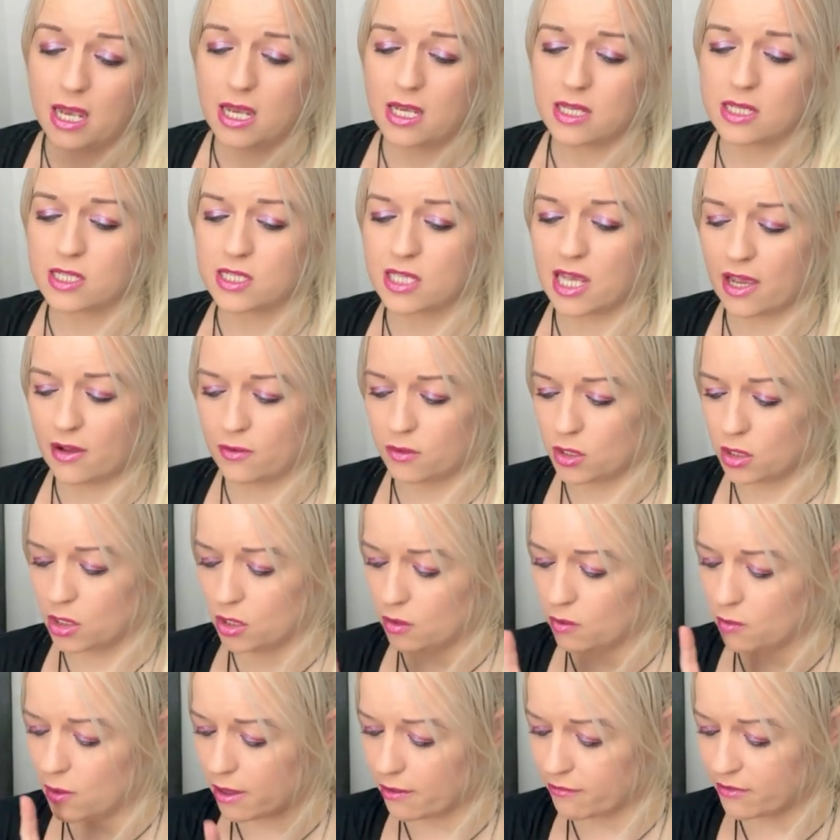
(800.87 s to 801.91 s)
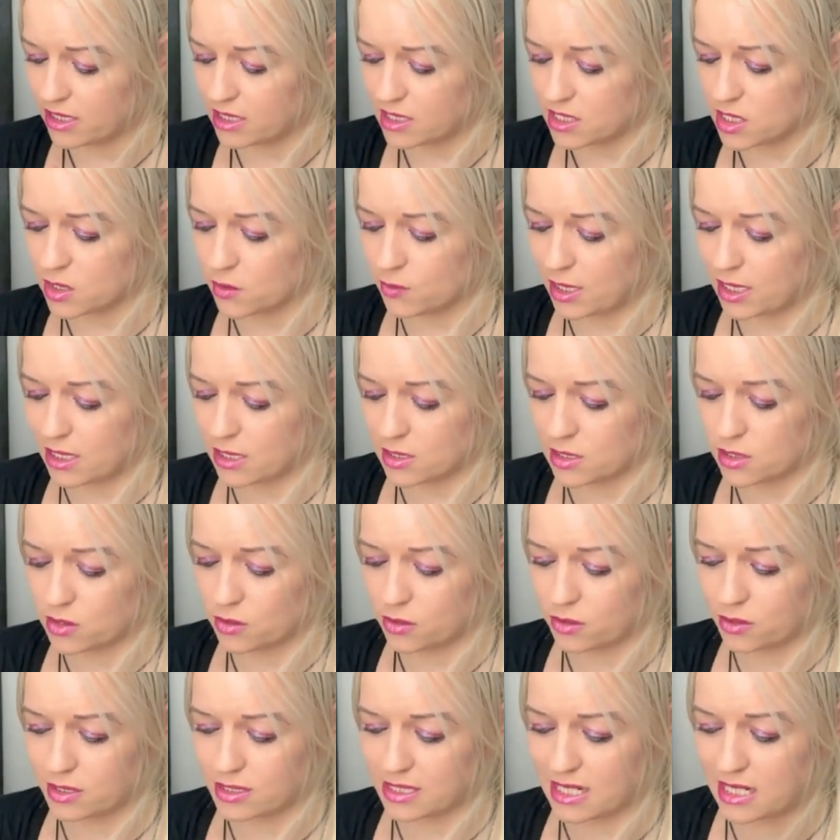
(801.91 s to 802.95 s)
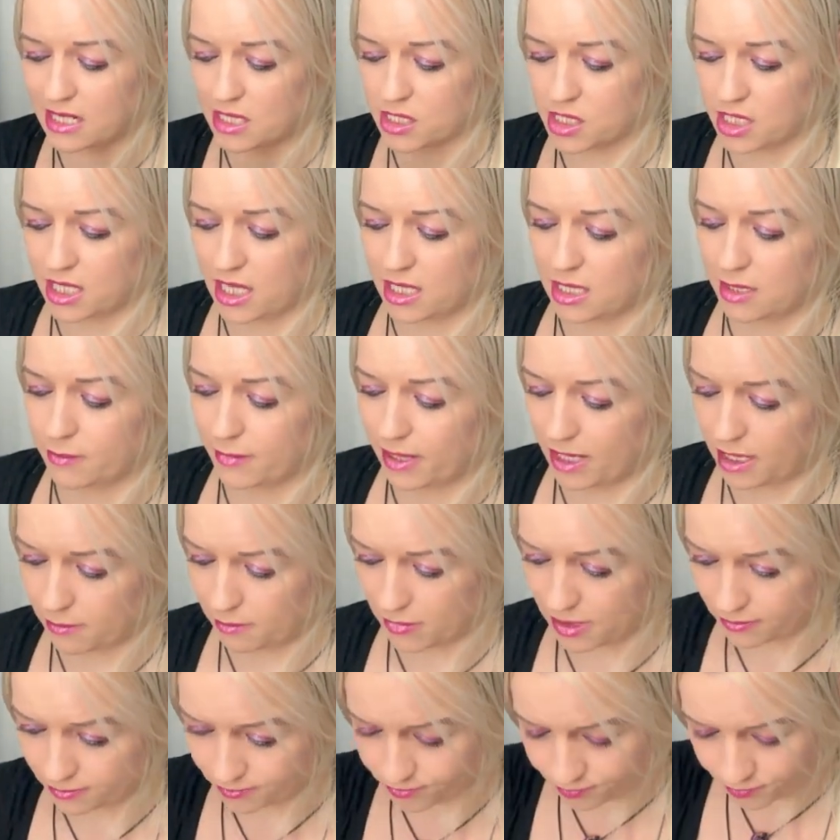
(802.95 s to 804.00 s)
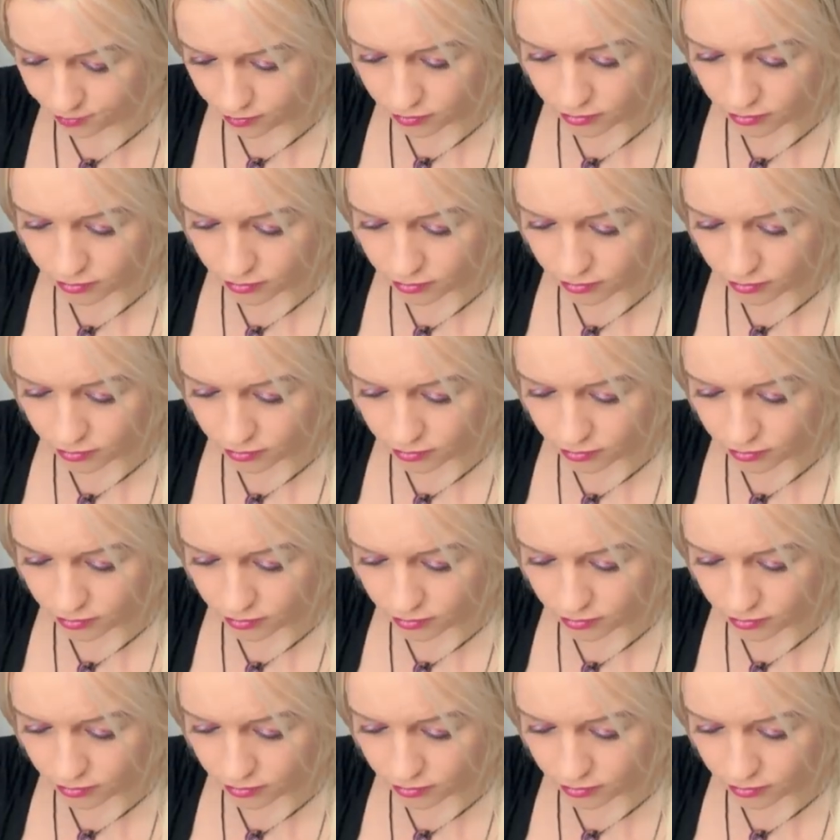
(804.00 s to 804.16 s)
So you are in this Queen of Swords energy at the moment.